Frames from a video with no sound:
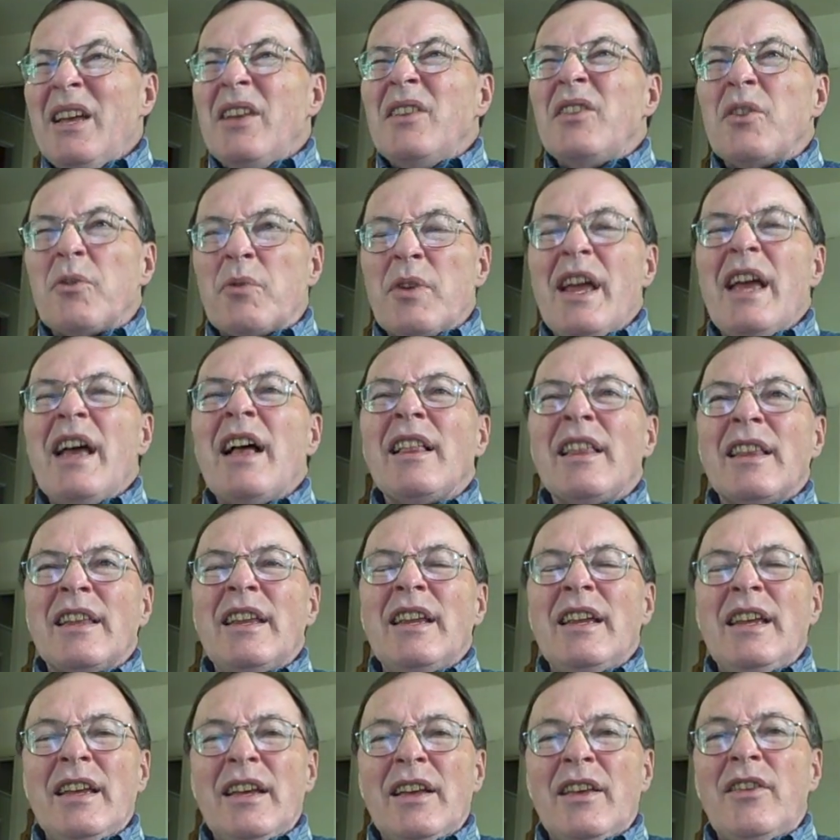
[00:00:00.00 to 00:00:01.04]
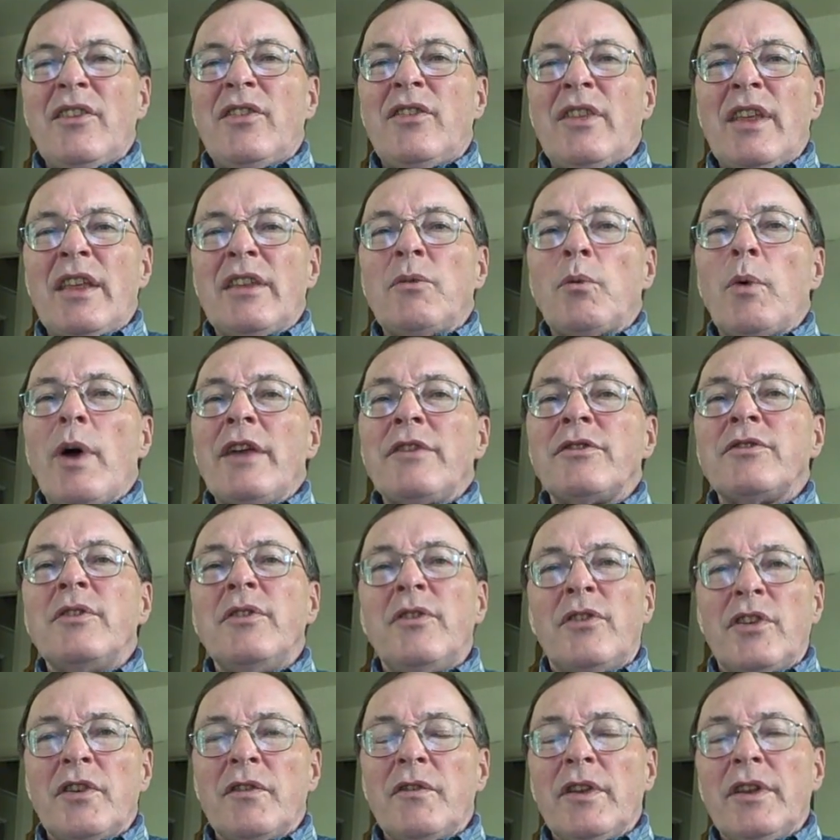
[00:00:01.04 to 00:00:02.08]
the reality is that Western
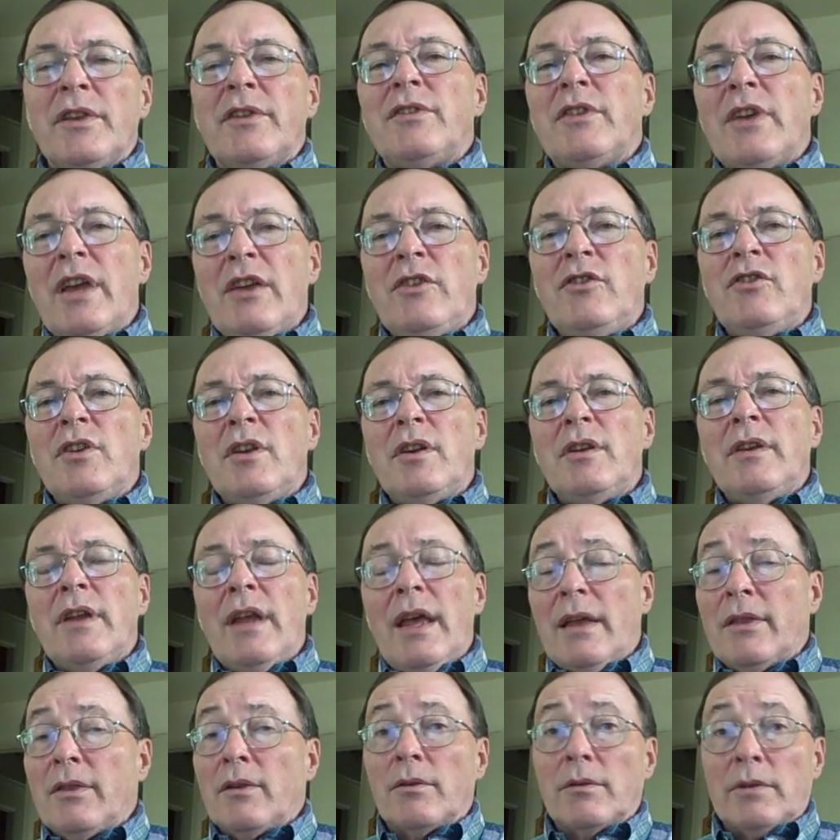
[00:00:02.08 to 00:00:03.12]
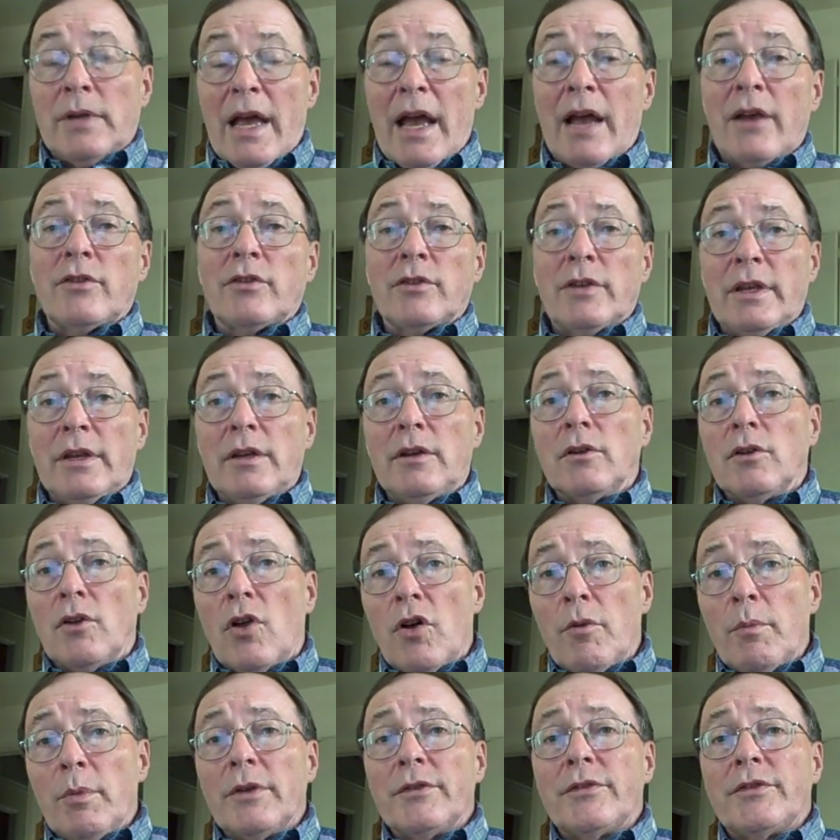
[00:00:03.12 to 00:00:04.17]
civilization and actually
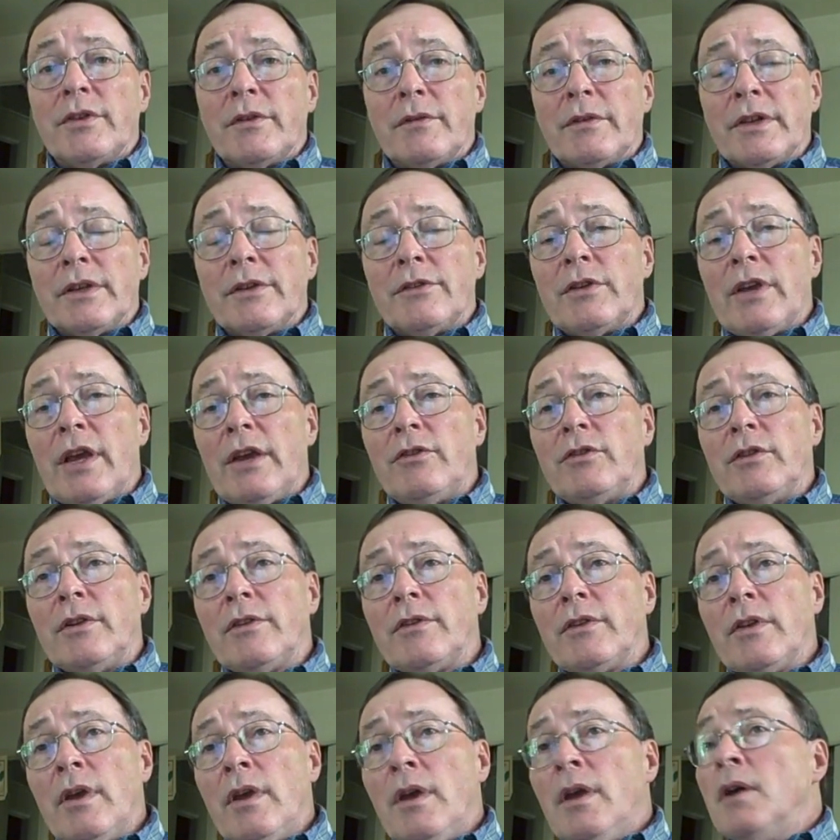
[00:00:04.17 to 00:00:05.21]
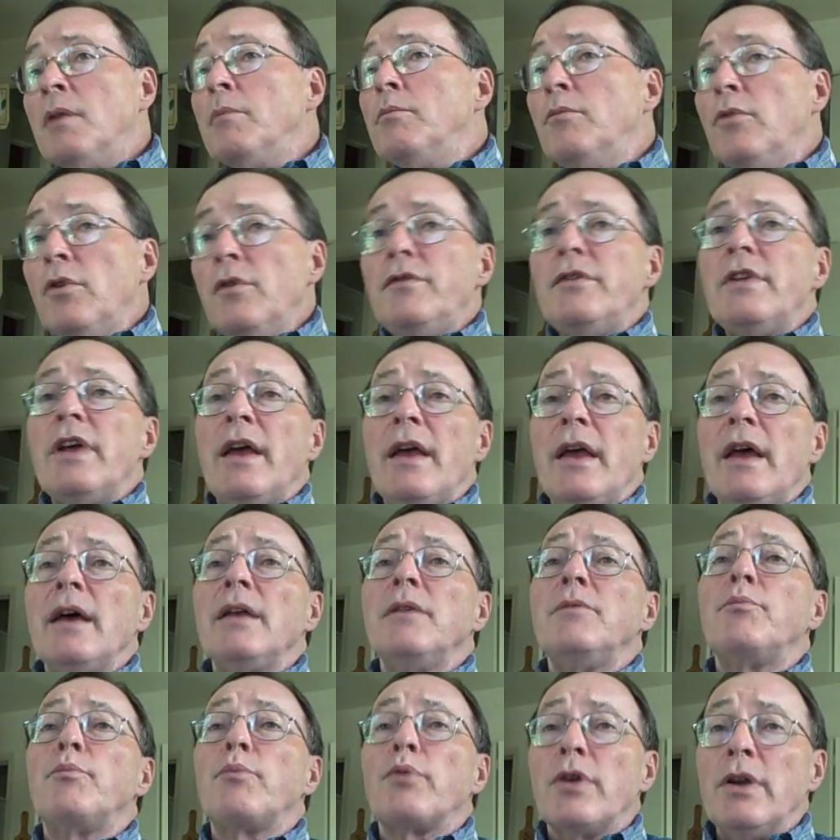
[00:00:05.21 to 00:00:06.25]
global civilizations moved
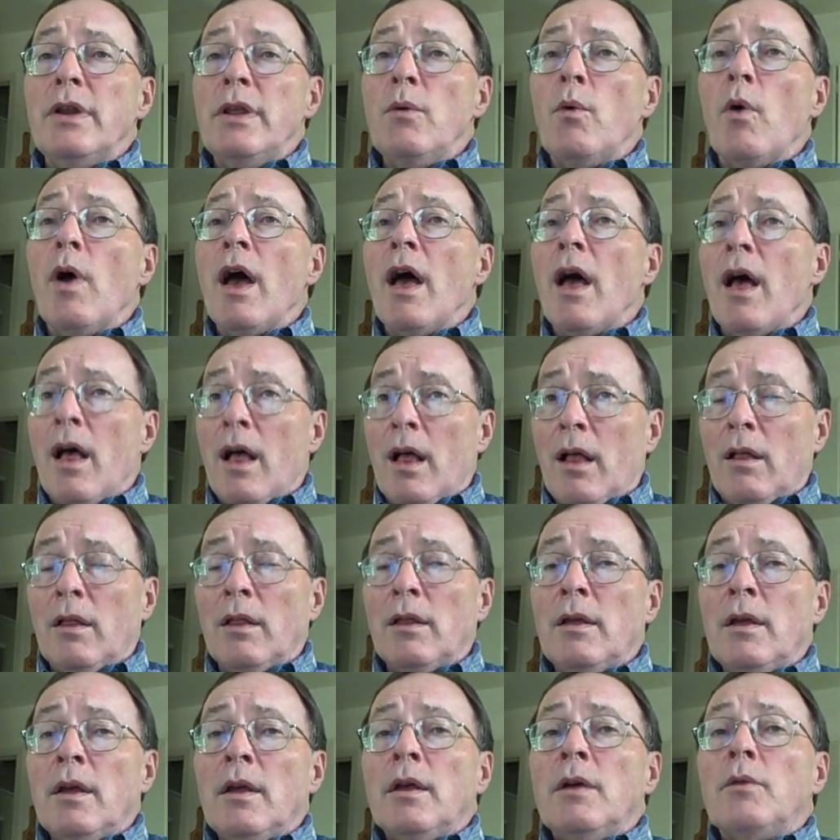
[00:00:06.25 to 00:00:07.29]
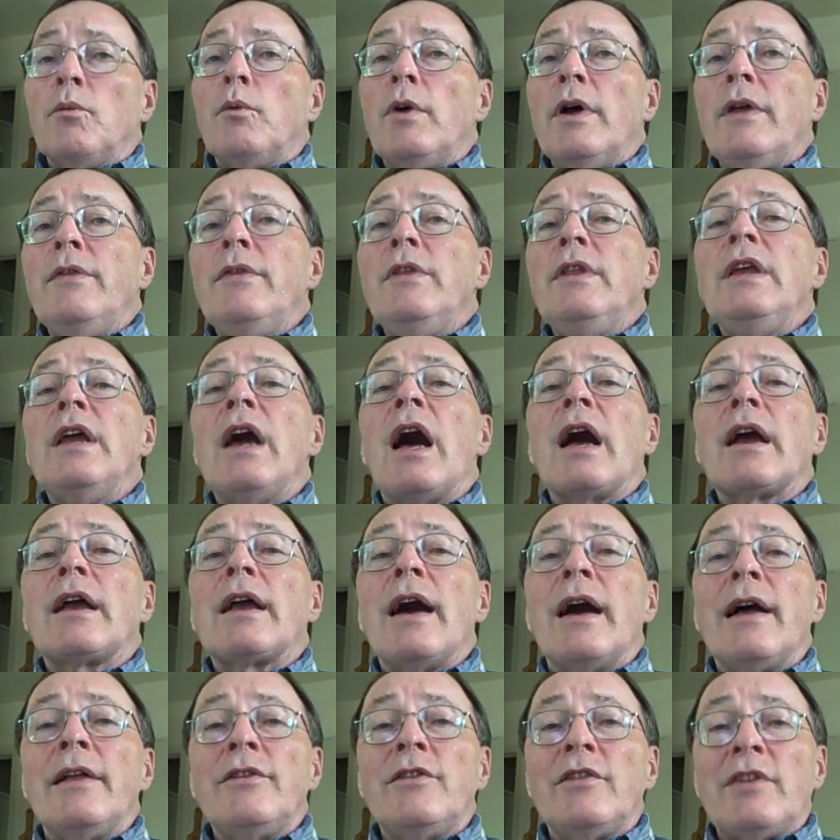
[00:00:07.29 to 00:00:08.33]
ahead pretty well when the
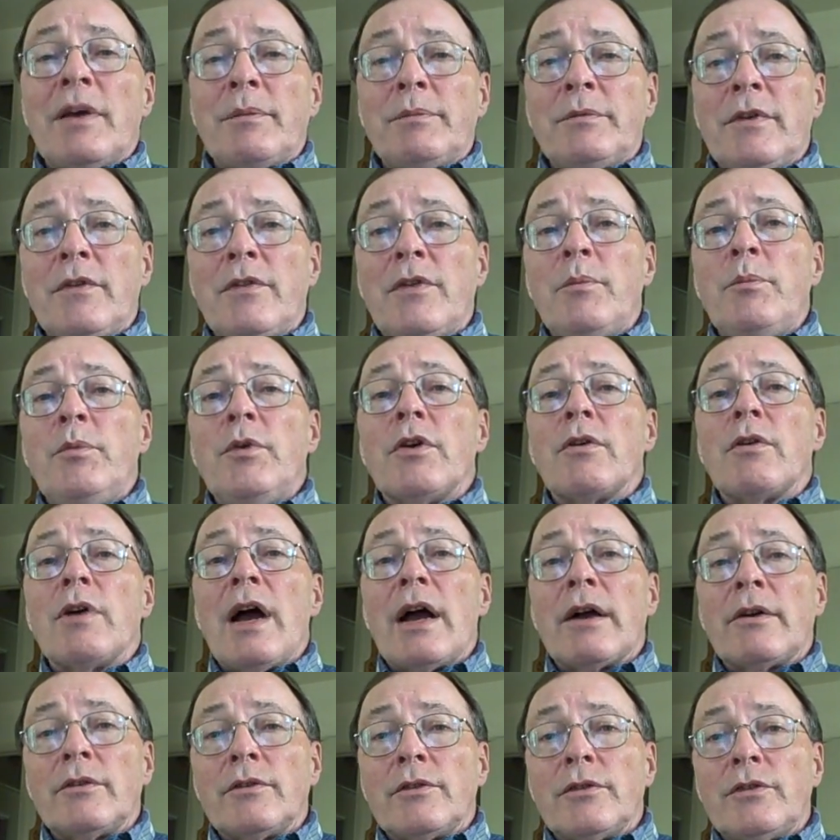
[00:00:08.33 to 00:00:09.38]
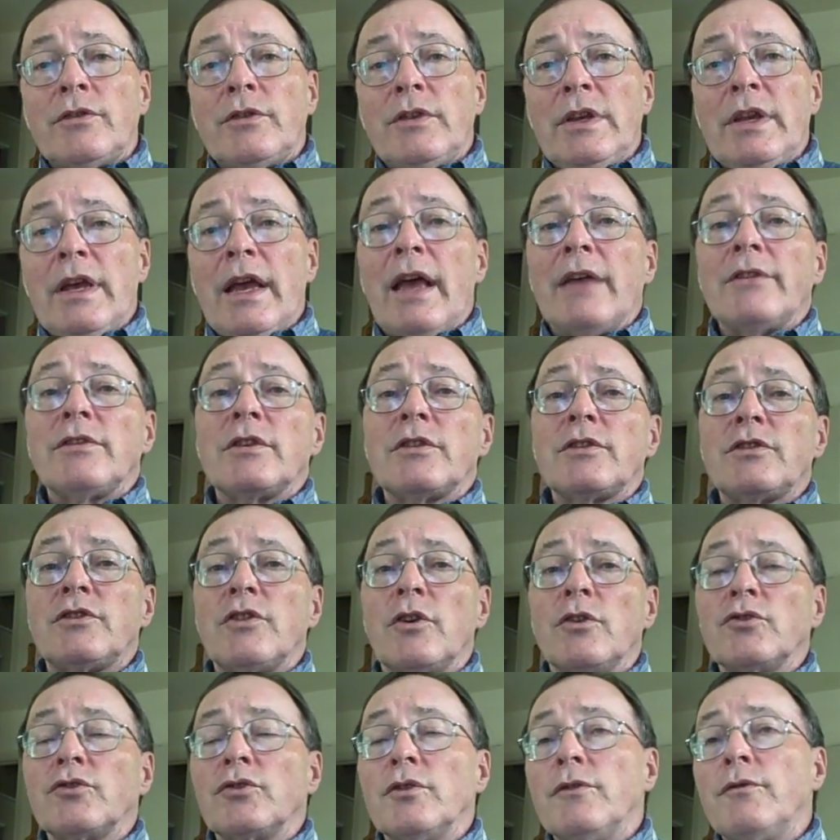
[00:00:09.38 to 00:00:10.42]
concept of the bureaucracy as a
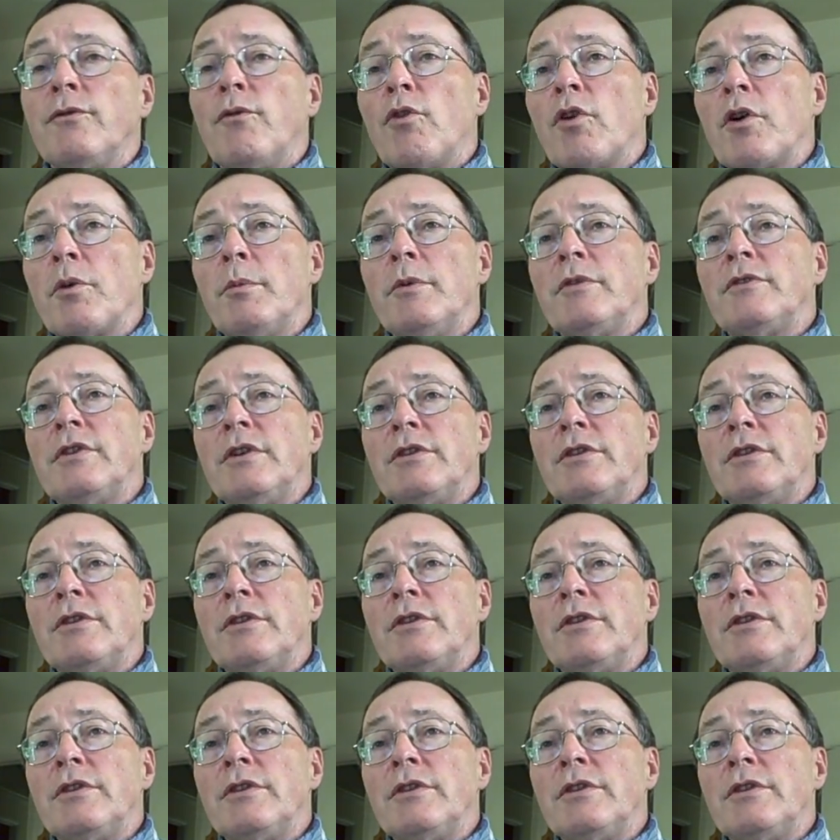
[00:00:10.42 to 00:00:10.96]
social form was